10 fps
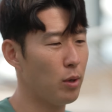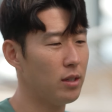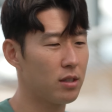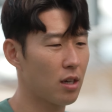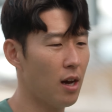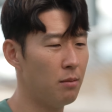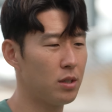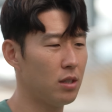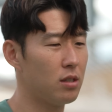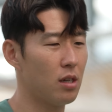when it
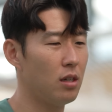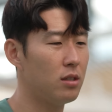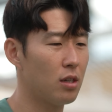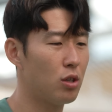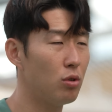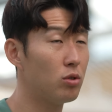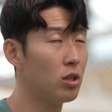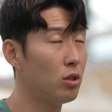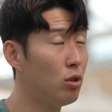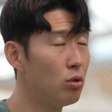comes, it's a, it's a huge
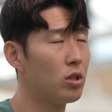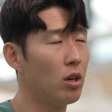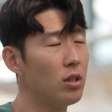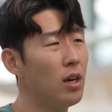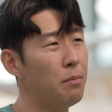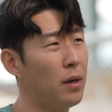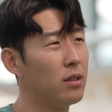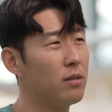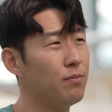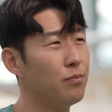huge honor, but
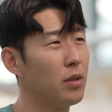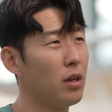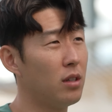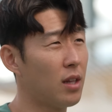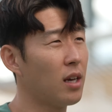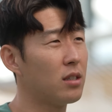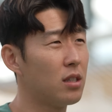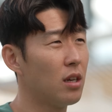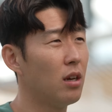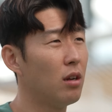it
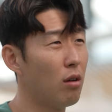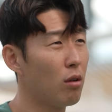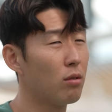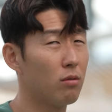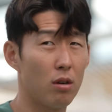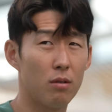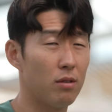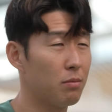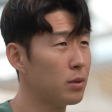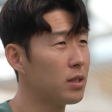takes a lot of lot of
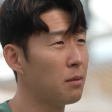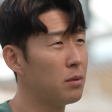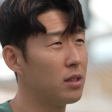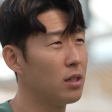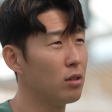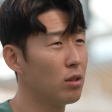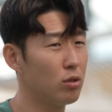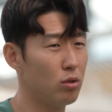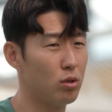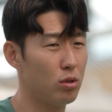responsibility. You know,
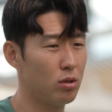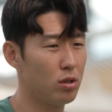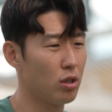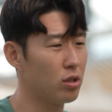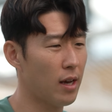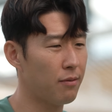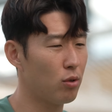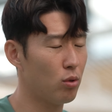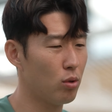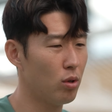you just have
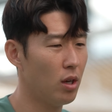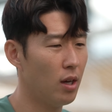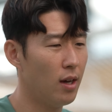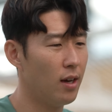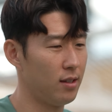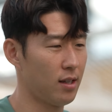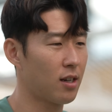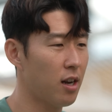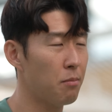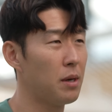to do it's a
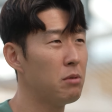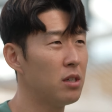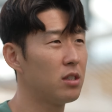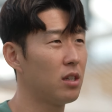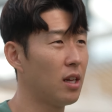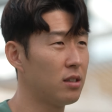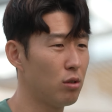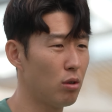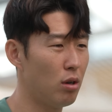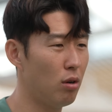club image that's
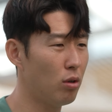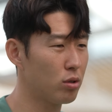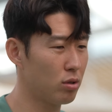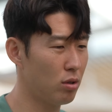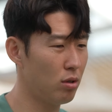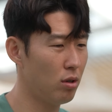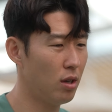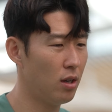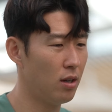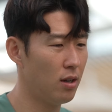your also
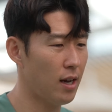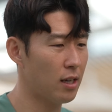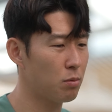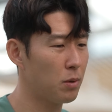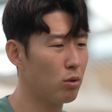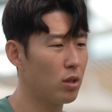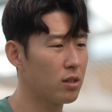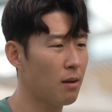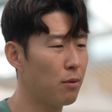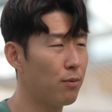has to be good
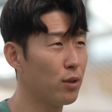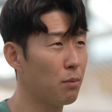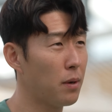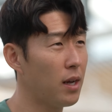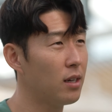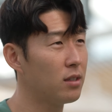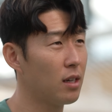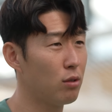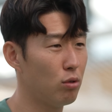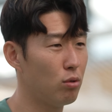example for the players
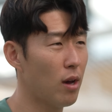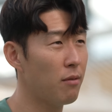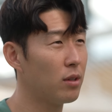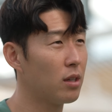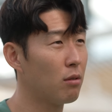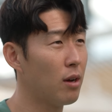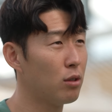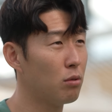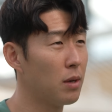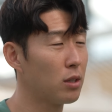that you do everything
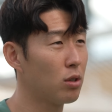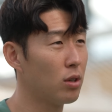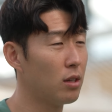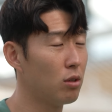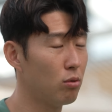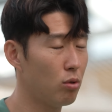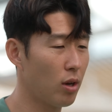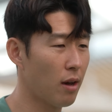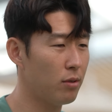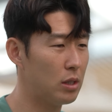right you make sure that you're
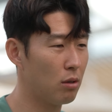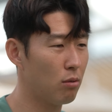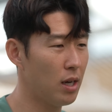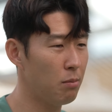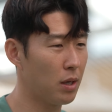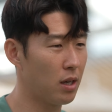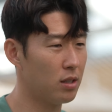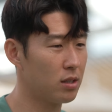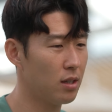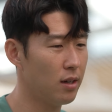doing everything right
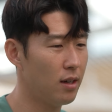because